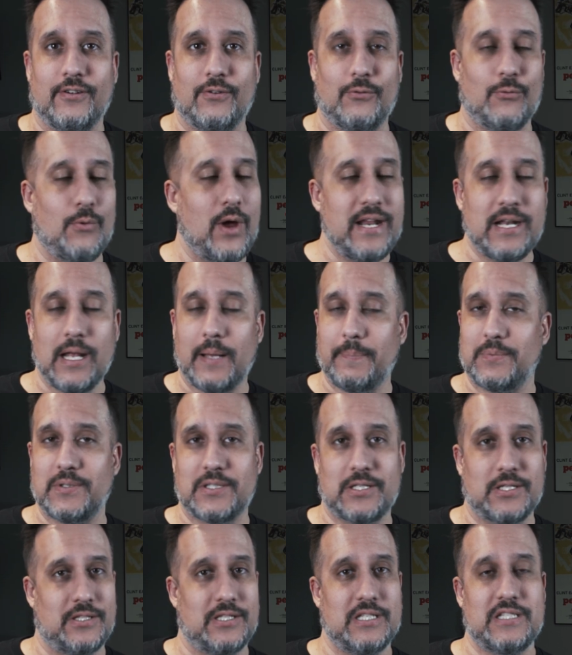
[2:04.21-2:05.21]
right up
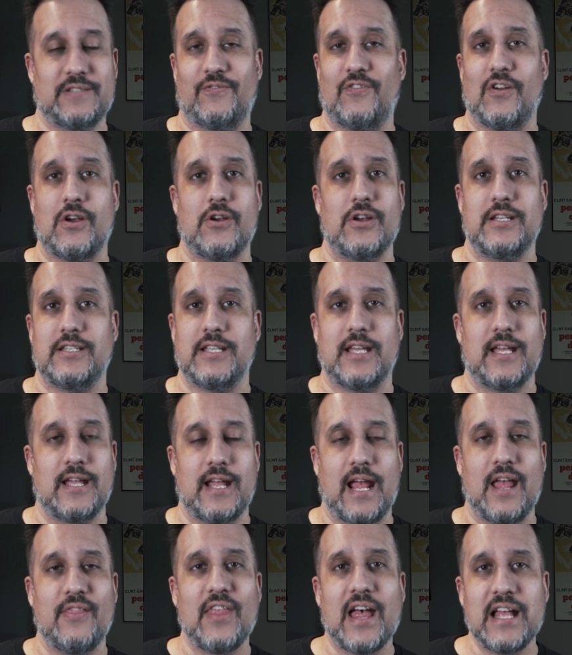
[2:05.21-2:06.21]
to this very day.
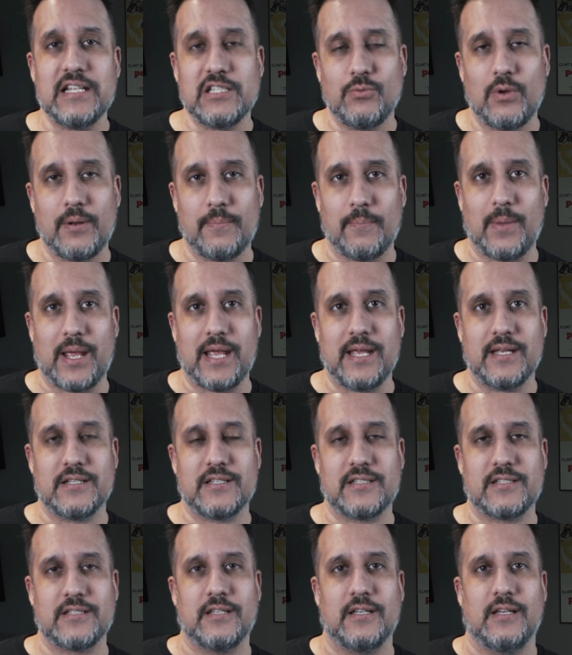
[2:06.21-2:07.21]
And that's what
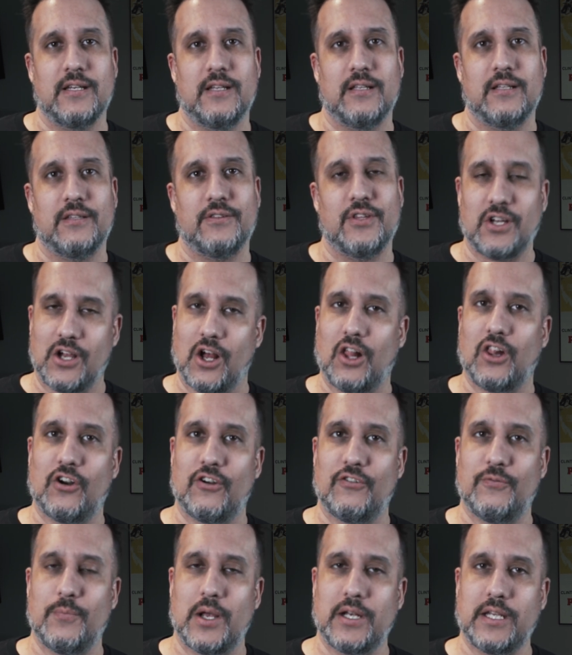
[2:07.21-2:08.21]
makes The Color
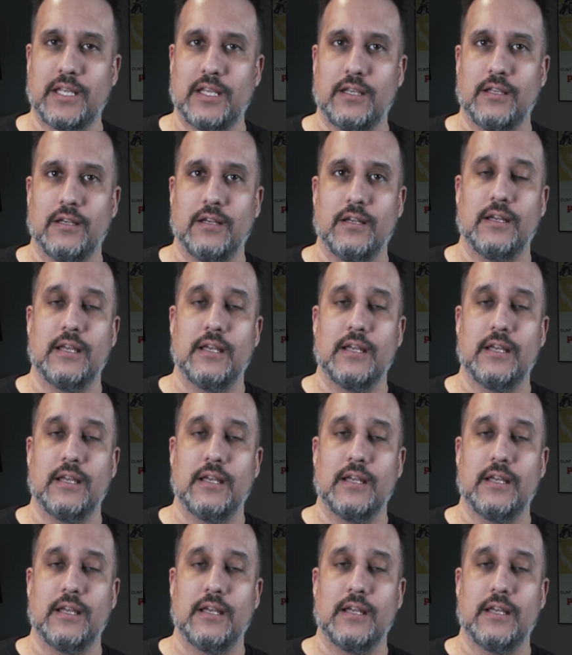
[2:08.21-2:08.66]
of Money,